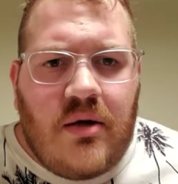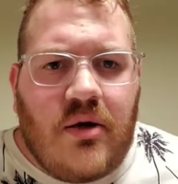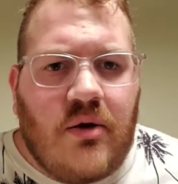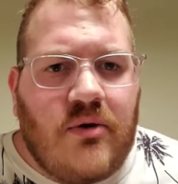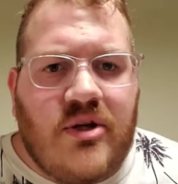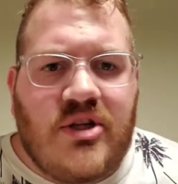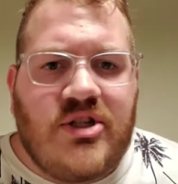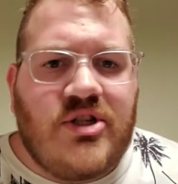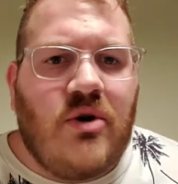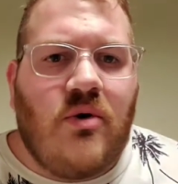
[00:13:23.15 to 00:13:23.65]

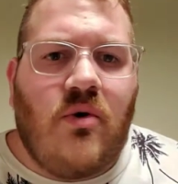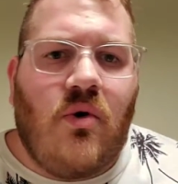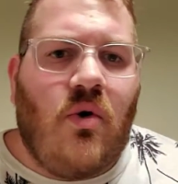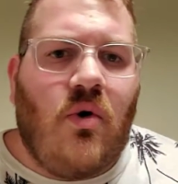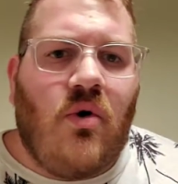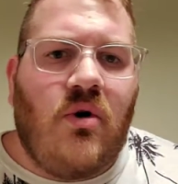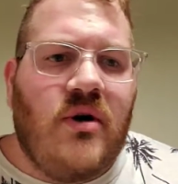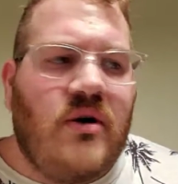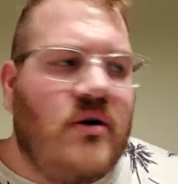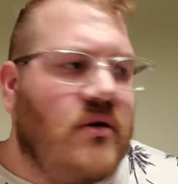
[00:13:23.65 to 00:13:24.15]
No, there's no
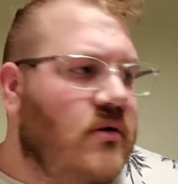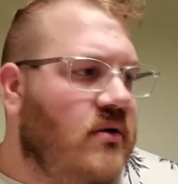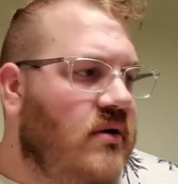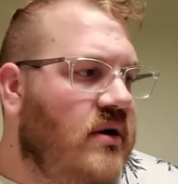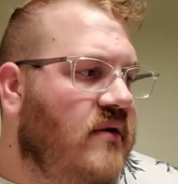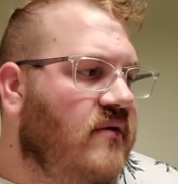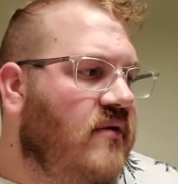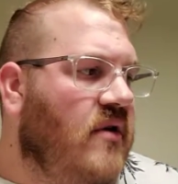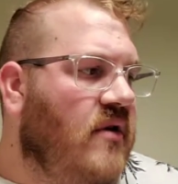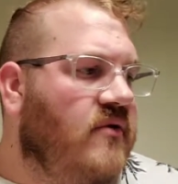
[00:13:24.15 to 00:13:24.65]

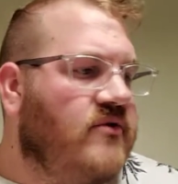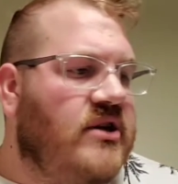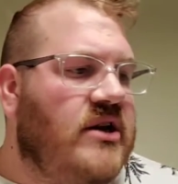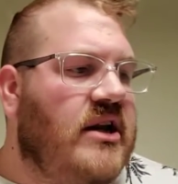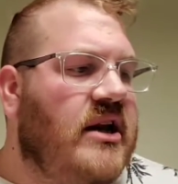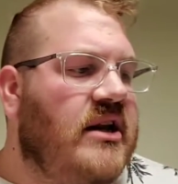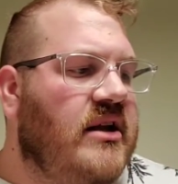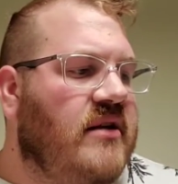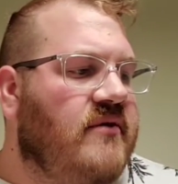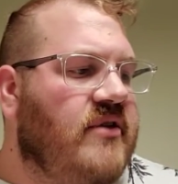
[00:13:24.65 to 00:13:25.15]
oil involved
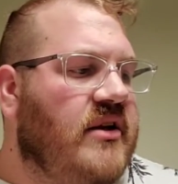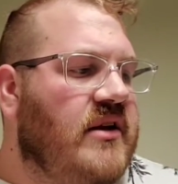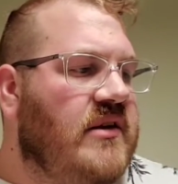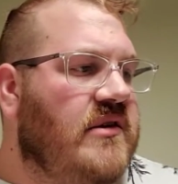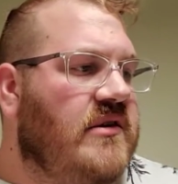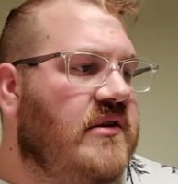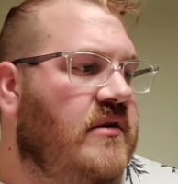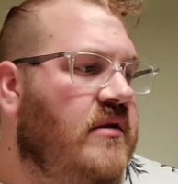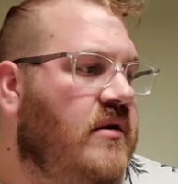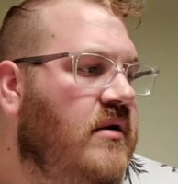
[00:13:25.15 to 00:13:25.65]
in any of
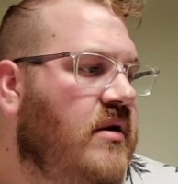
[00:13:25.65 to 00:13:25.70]
this.